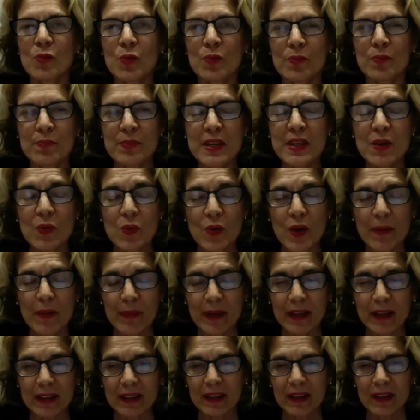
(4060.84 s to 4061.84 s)
Be
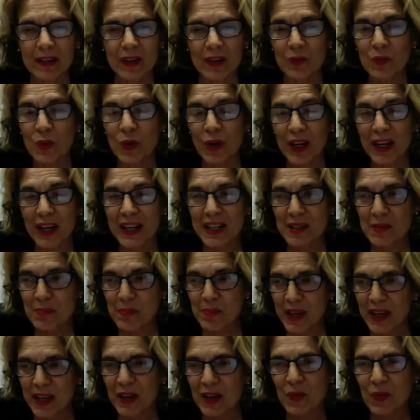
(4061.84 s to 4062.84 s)
Women or Mujeres
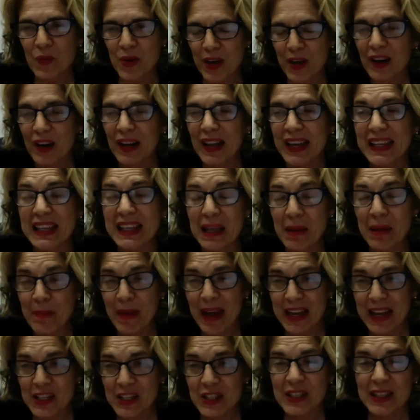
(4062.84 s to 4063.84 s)
B, we are like
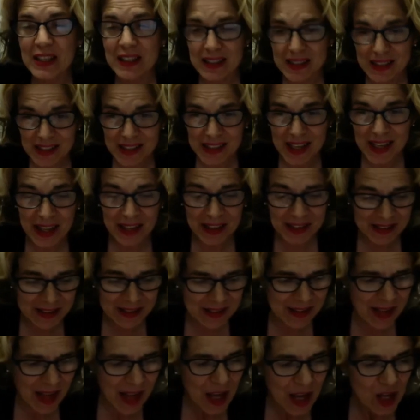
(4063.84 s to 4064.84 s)
imaginal
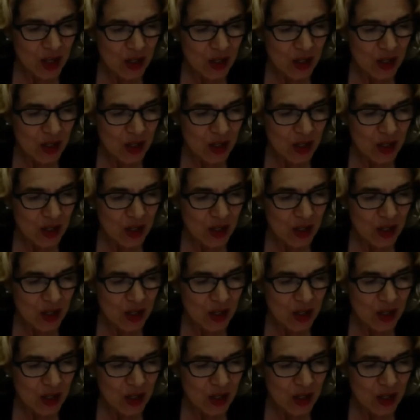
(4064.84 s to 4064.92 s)
cells.